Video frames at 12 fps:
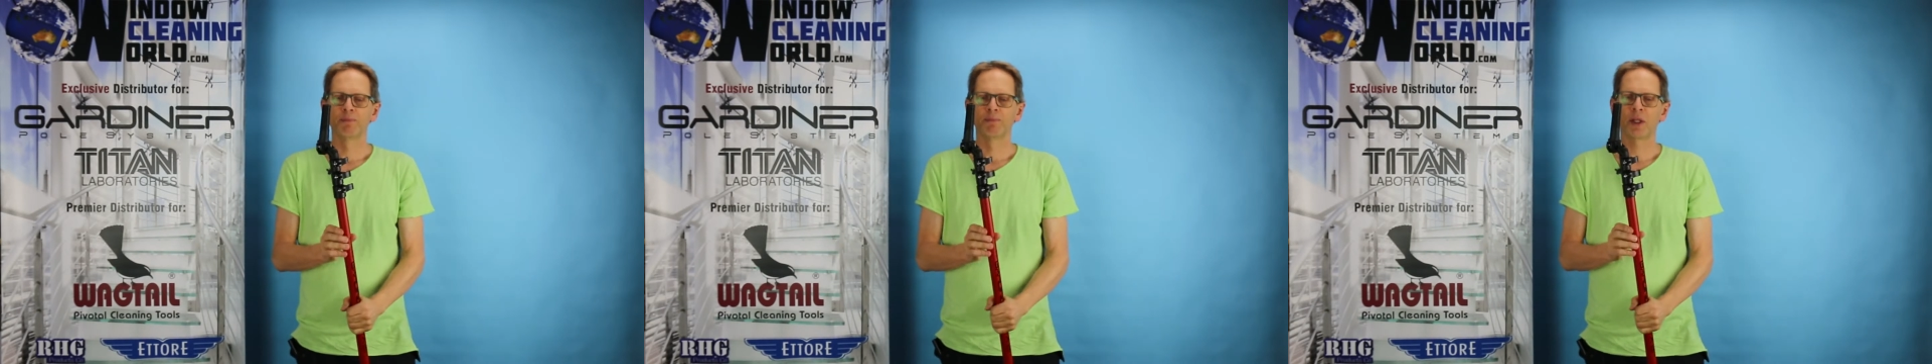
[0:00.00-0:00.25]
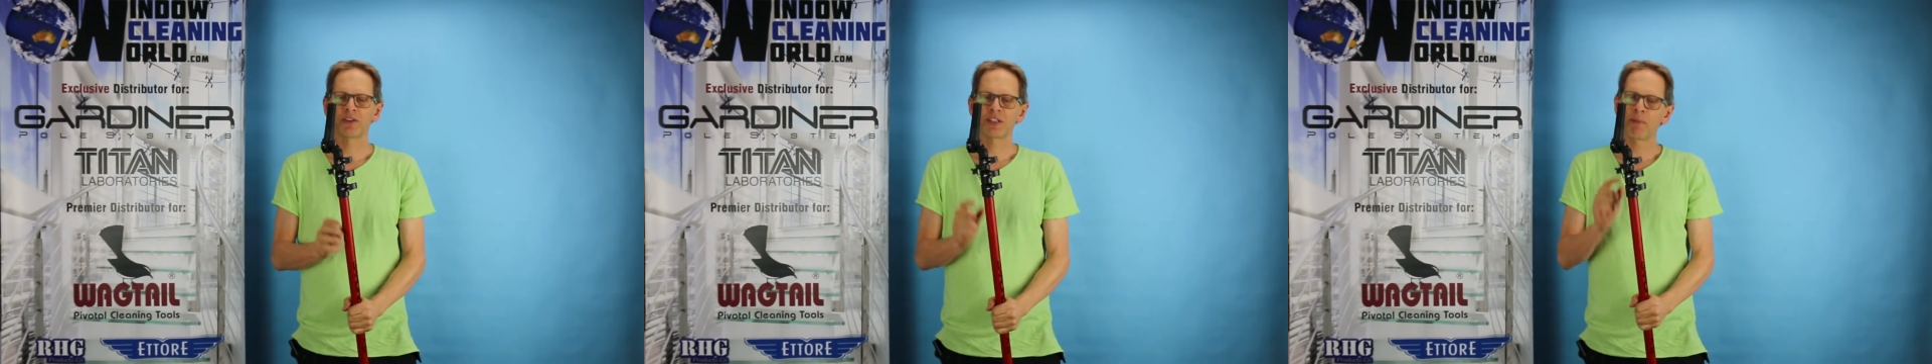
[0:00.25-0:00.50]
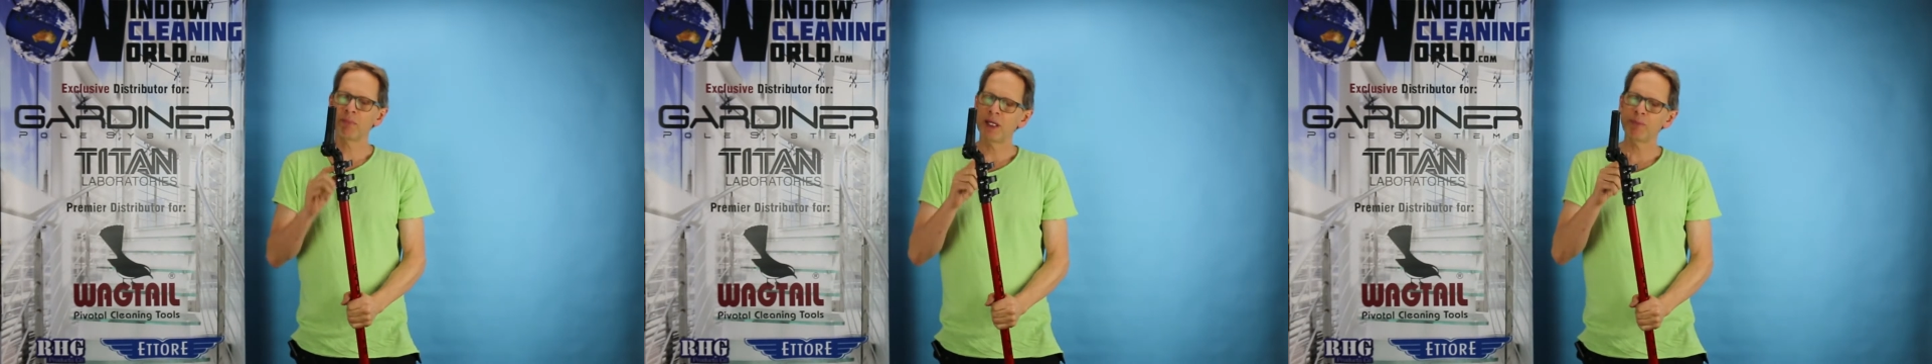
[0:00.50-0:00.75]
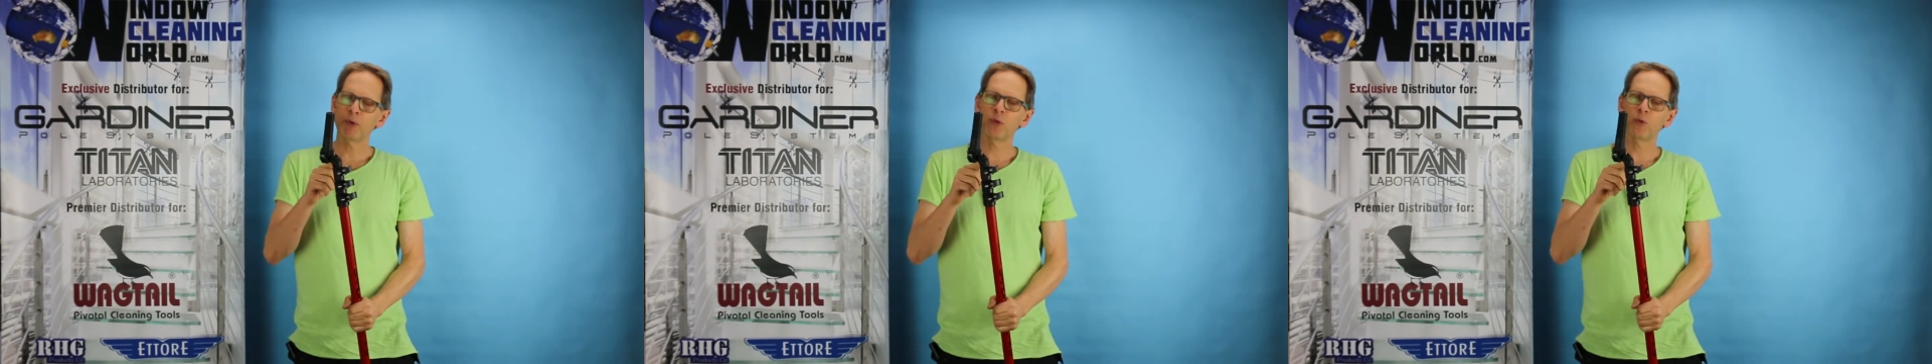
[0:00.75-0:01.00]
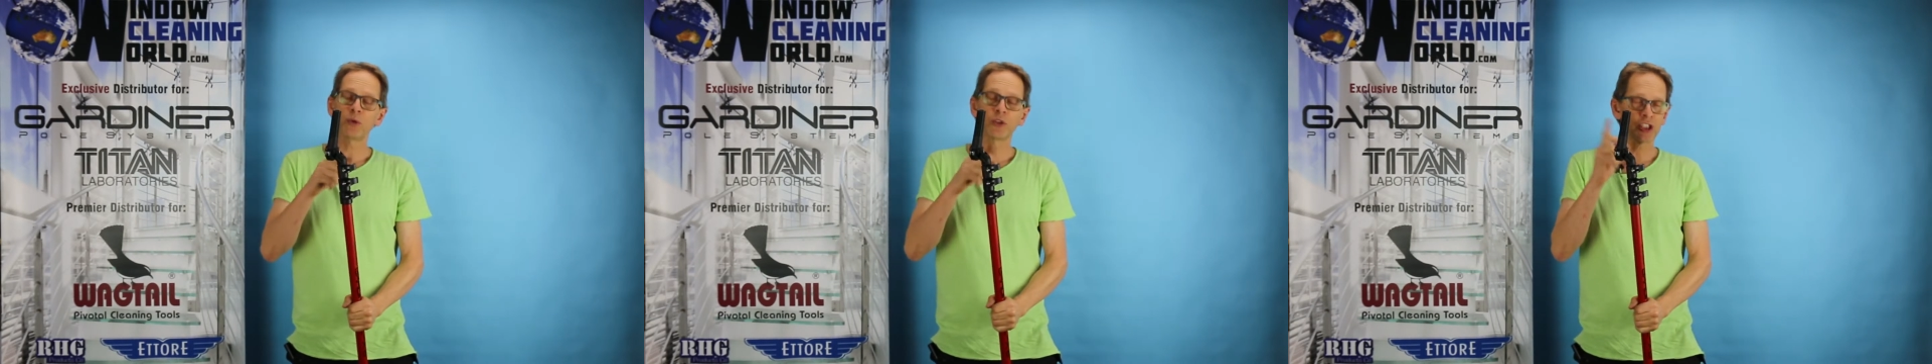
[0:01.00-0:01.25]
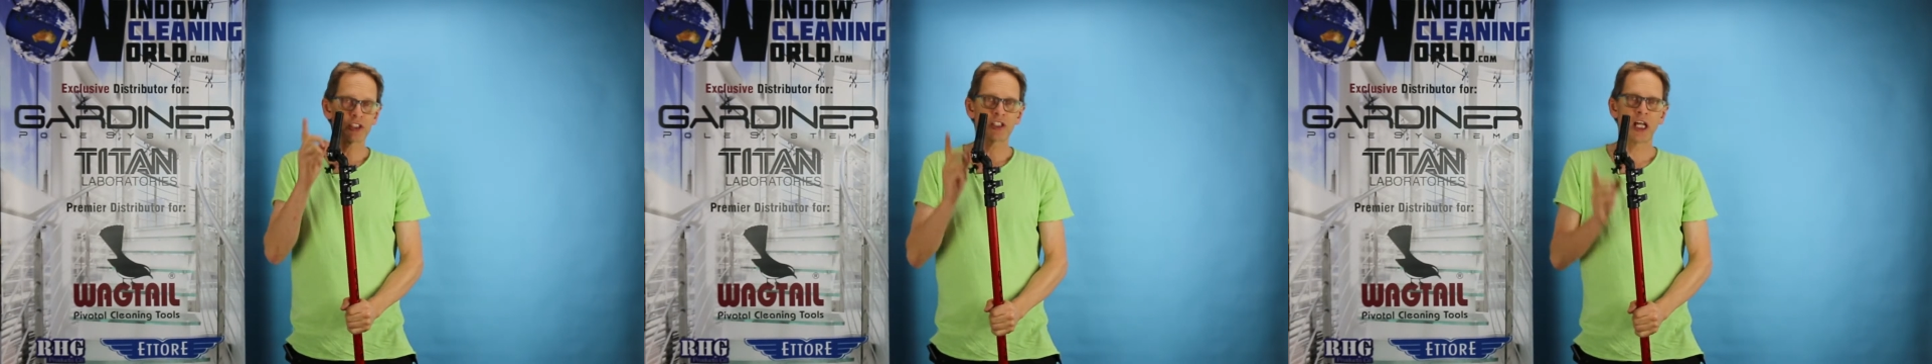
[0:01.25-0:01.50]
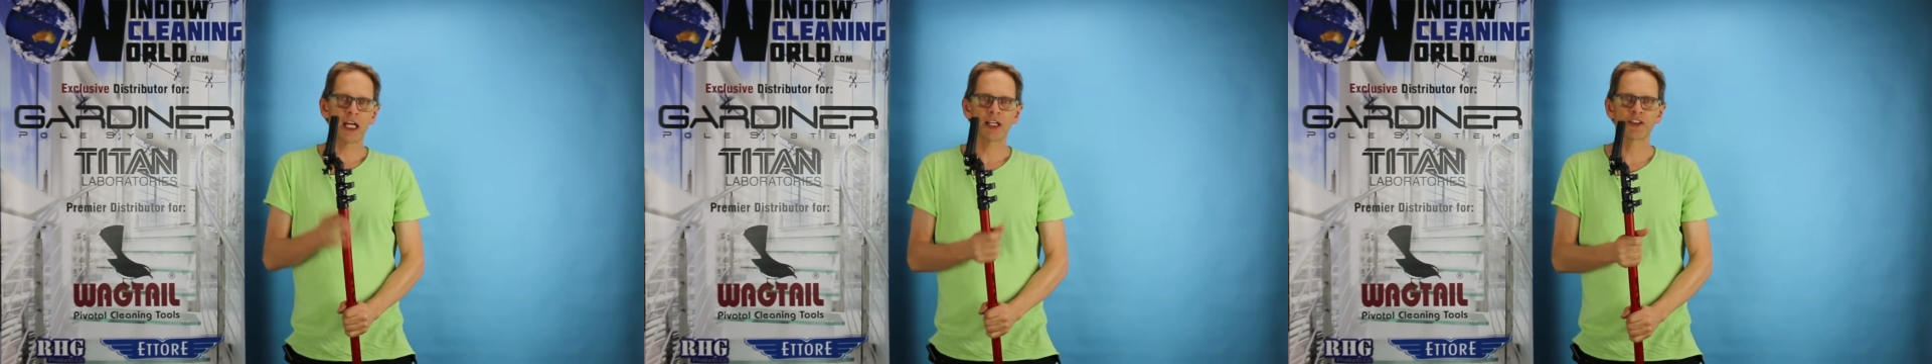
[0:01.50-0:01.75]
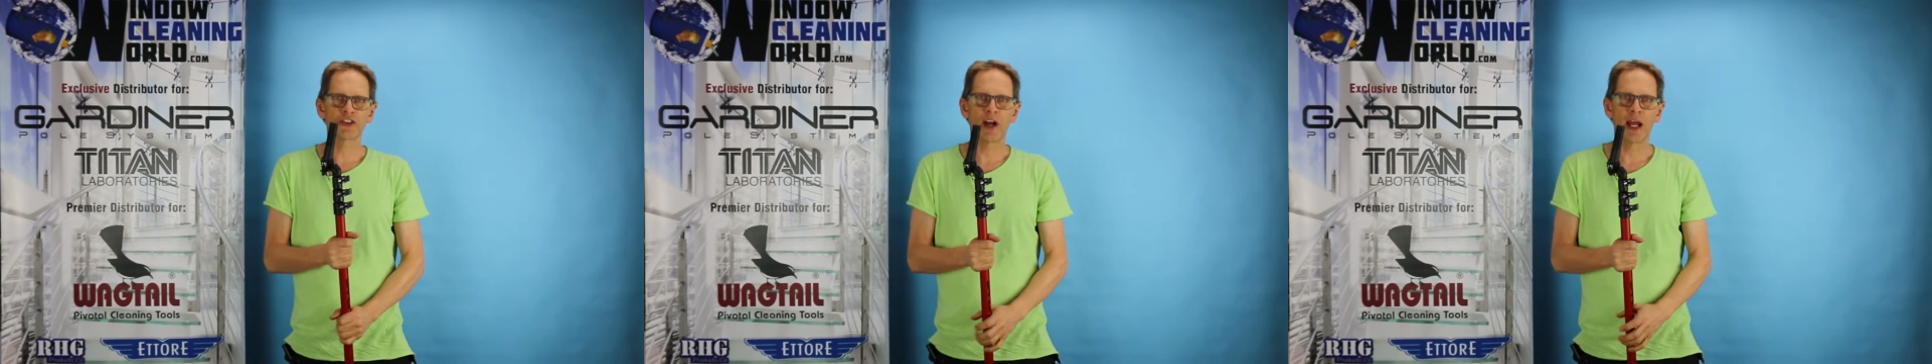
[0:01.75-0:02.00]
Now, some people would just like a
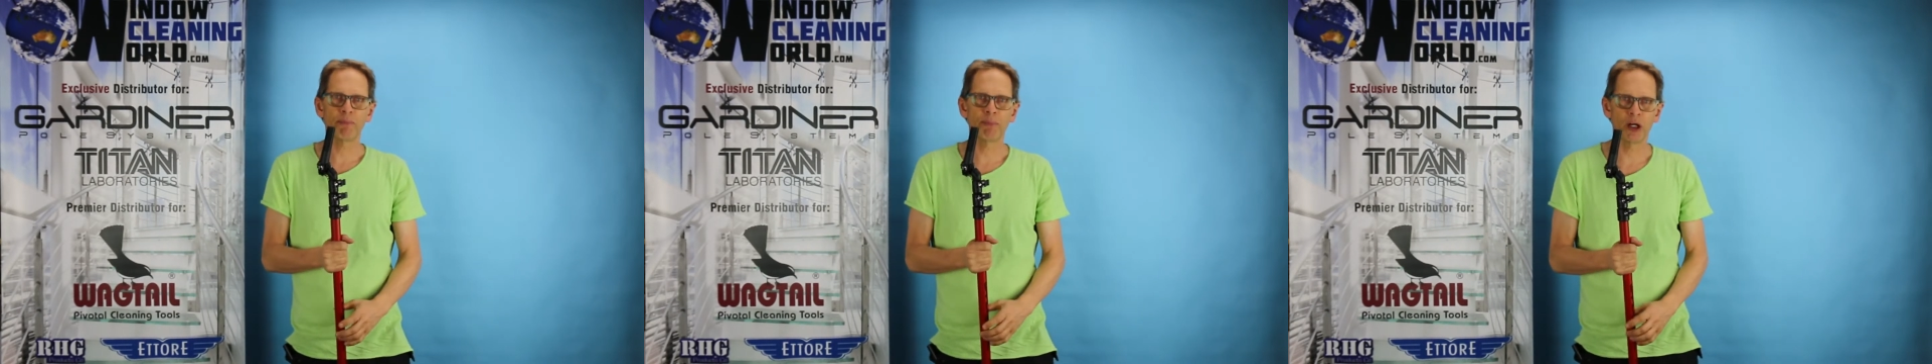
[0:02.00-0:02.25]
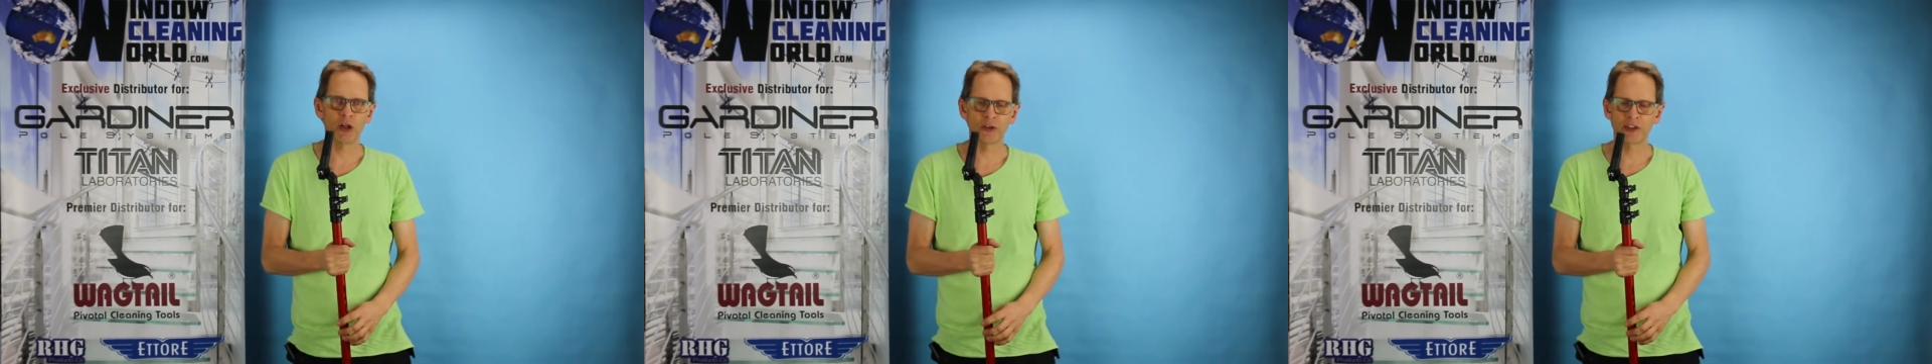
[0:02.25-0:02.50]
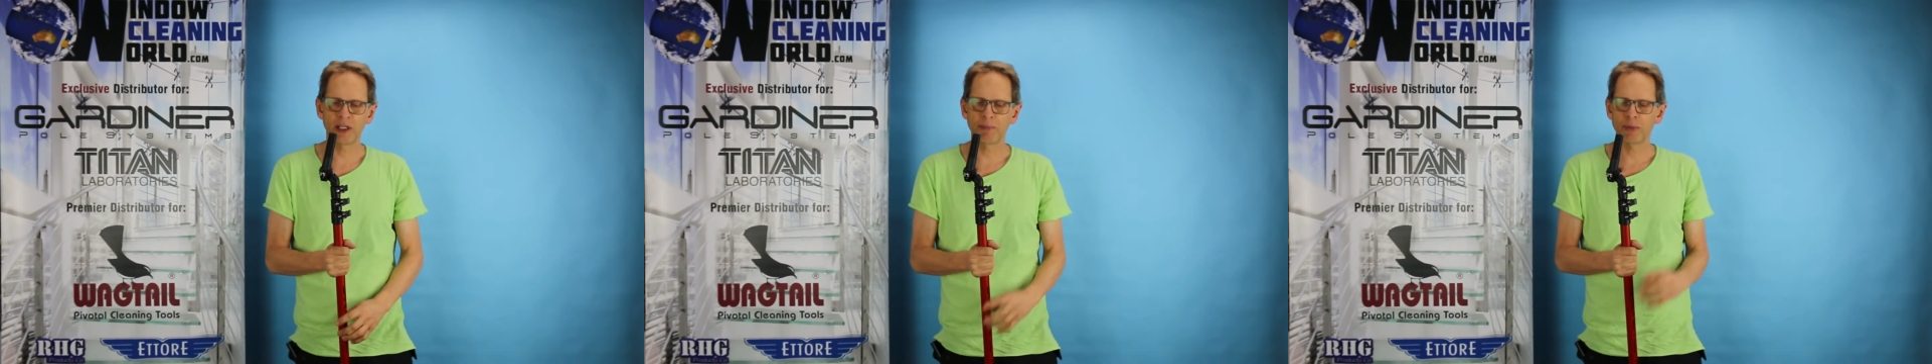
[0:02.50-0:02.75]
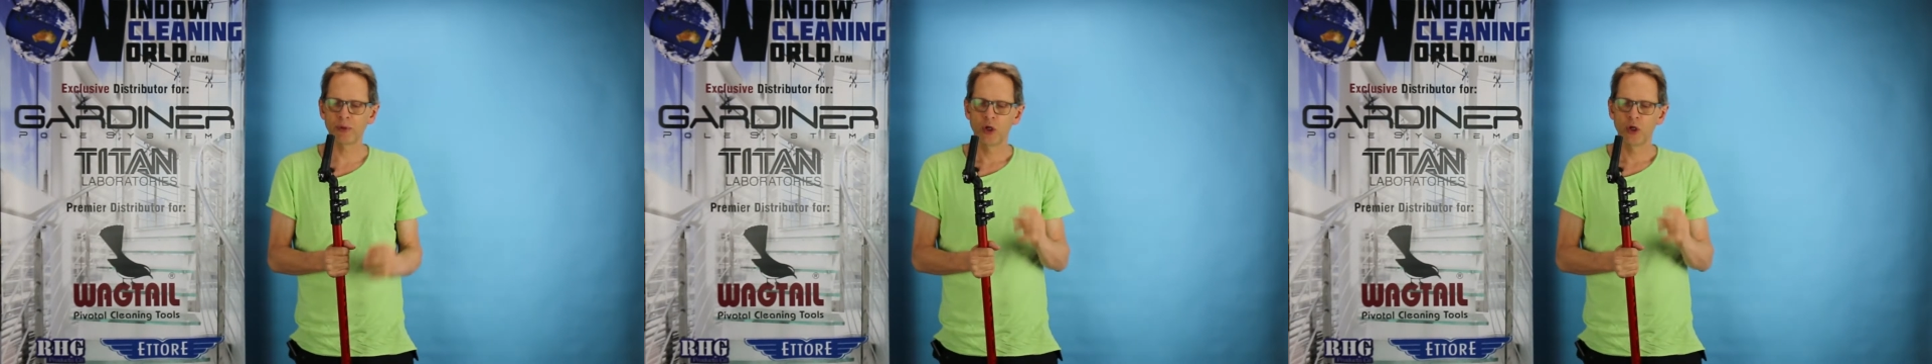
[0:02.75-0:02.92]
straight pole tip,